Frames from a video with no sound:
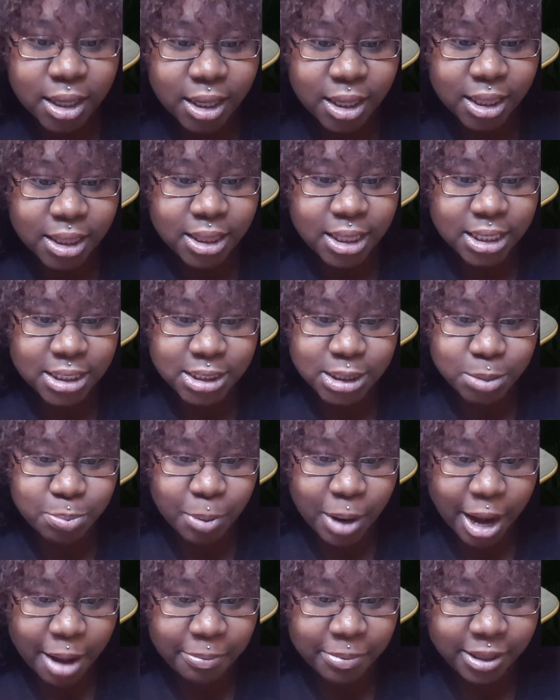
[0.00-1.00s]
this is
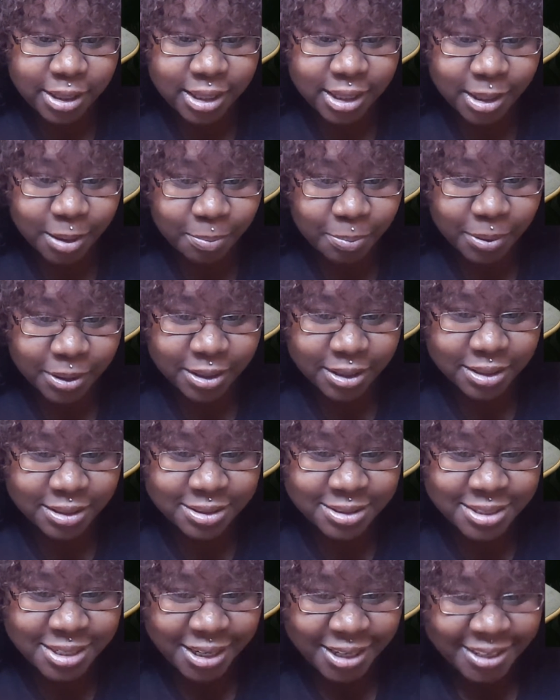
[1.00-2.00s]
probably
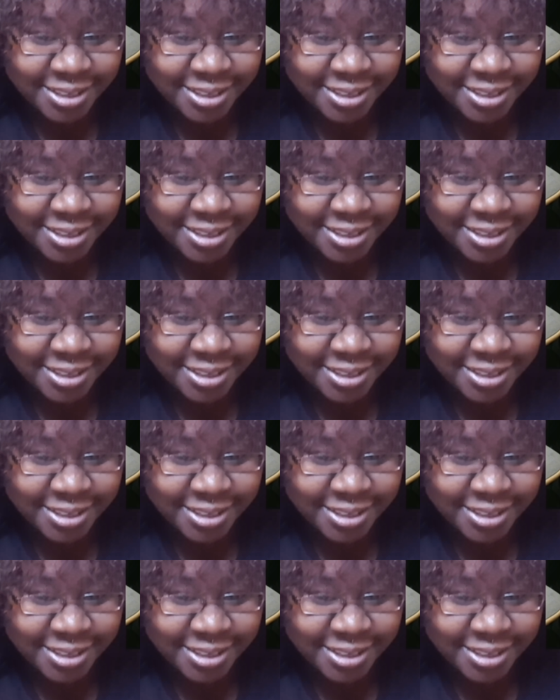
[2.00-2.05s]
clip-ins.